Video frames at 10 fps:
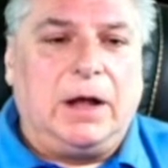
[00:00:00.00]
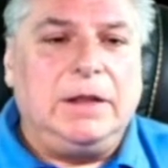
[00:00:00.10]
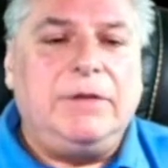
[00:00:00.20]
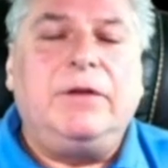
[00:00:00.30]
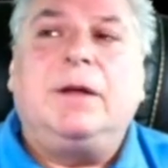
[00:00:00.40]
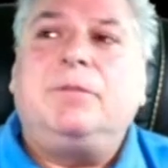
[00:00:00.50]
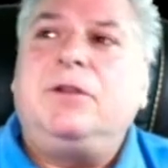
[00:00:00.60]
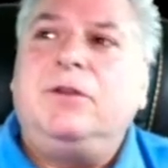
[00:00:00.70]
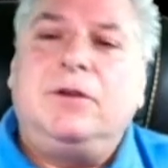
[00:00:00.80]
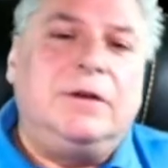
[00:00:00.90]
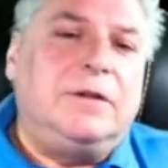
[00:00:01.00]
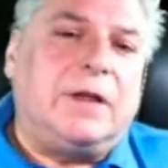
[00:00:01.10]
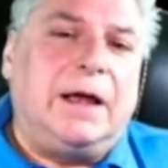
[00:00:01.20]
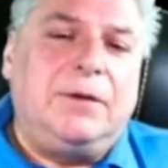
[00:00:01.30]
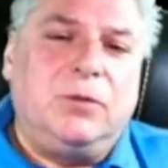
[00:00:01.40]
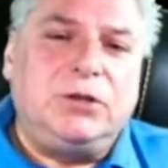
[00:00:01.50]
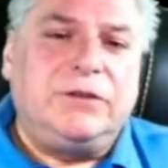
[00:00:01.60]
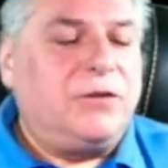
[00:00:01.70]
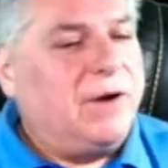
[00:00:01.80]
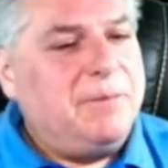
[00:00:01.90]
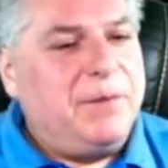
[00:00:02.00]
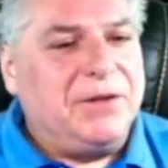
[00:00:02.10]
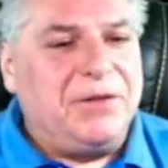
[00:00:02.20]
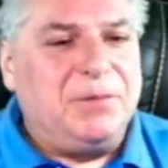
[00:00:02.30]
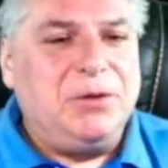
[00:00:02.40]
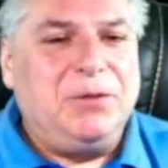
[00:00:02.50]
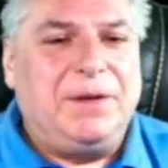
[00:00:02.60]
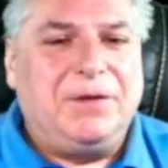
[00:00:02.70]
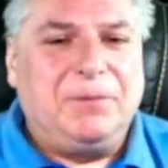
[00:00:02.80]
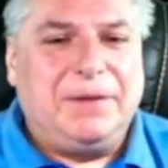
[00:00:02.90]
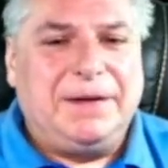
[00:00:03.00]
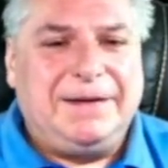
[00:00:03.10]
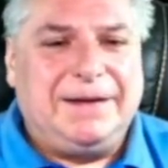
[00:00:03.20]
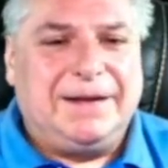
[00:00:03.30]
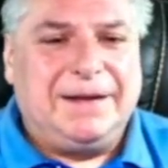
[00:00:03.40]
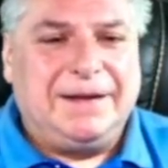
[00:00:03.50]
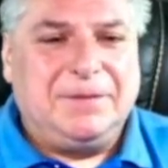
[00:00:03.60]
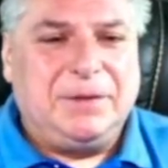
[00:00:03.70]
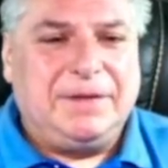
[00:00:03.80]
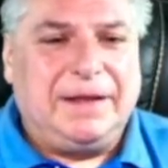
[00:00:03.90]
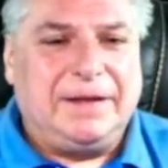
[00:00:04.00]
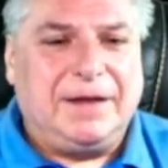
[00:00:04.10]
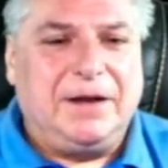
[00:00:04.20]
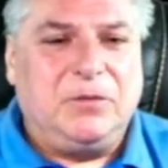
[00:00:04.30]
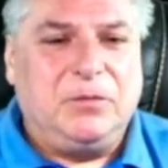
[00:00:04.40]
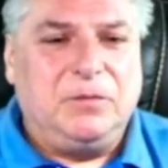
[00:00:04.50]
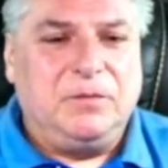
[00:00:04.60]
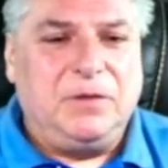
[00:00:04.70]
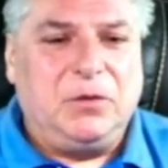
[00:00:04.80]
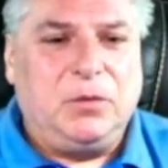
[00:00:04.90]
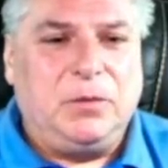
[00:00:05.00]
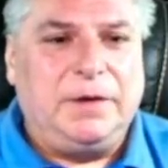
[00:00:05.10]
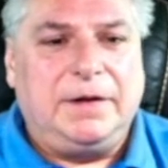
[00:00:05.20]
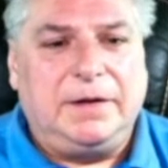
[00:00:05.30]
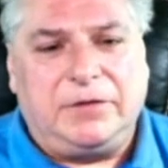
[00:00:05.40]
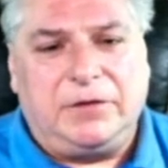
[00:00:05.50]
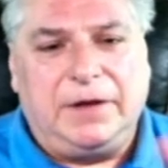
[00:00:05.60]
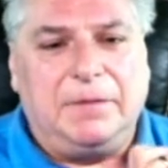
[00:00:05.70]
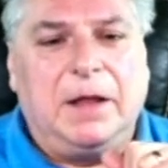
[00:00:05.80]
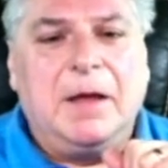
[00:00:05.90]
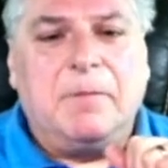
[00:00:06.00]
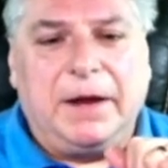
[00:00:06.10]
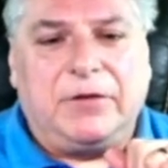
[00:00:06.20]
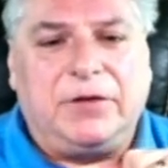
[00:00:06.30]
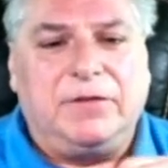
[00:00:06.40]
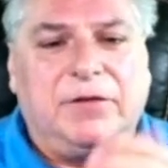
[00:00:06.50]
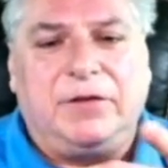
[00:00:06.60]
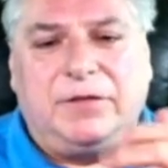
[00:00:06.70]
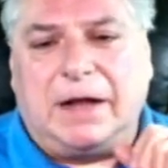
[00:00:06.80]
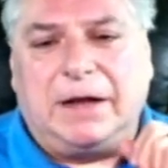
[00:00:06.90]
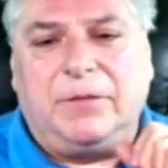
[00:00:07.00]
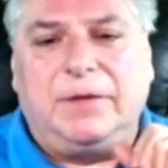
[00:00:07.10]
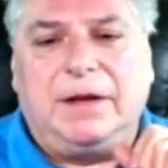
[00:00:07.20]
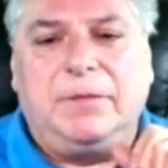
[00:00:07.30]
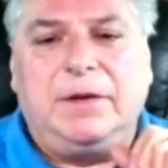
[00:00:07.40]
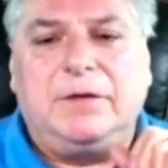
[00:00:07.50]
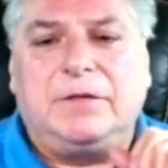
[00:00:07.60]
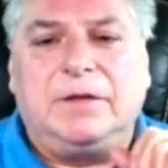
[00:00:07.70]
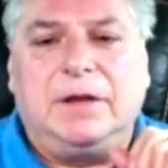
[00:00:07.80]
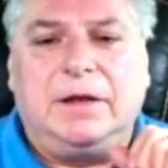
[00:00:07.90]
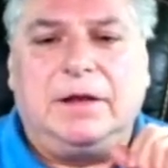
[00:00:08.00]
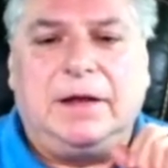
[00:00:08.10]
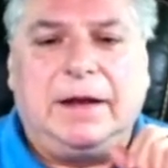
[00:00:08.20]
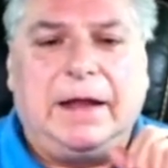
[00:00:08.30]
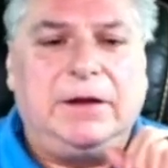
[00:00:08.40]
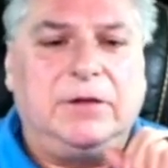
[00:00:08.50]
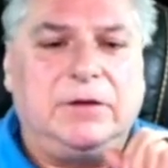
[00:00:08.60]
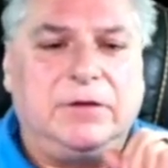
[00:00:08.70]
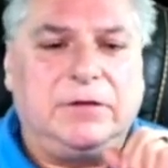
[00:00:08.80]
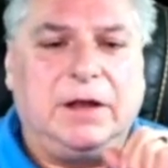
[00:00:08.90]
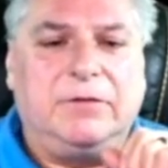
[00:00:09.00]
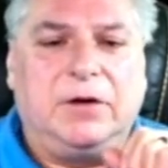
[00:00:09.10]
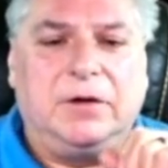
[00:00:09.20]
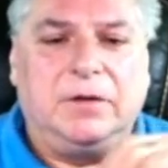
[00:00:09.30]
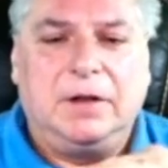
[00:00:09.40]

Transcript: leave it up to you to decide which is the red pill or the blue pill, but that's kind of where we did it. So again, microservices, document database, and Angular is kind of our